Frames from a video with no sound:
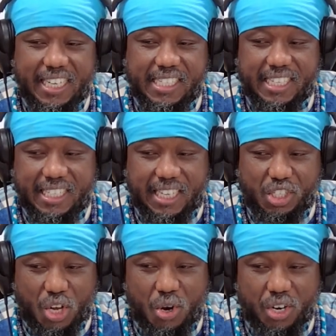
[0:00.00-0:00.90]
This is the
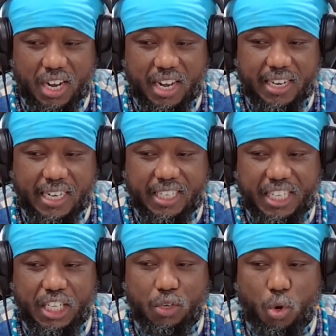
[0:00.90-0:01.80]
song that
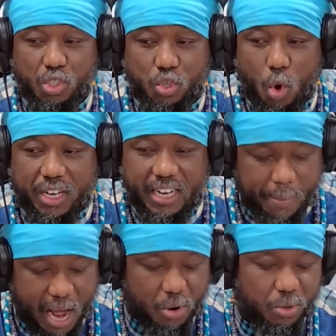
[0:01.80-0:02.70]
he was talking
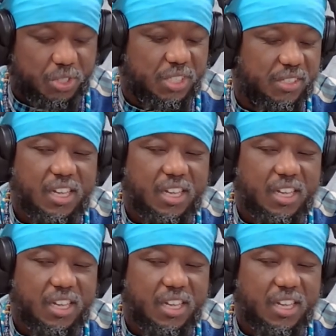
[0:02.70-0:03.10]
about.